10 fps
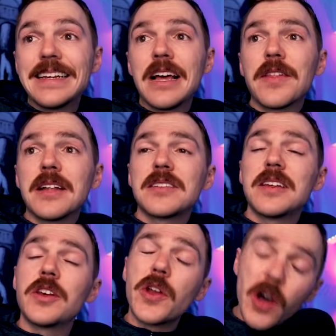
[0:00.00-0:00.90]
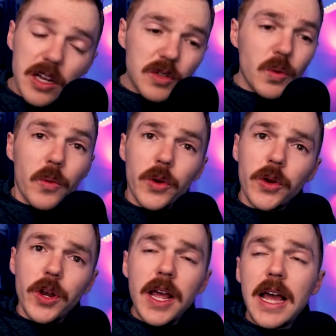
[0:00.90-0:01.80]
Now that's not what we're
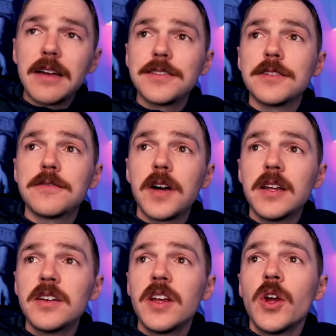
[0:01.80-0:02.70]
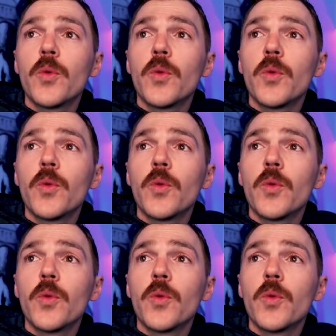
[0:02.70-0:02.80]
going to have to fund.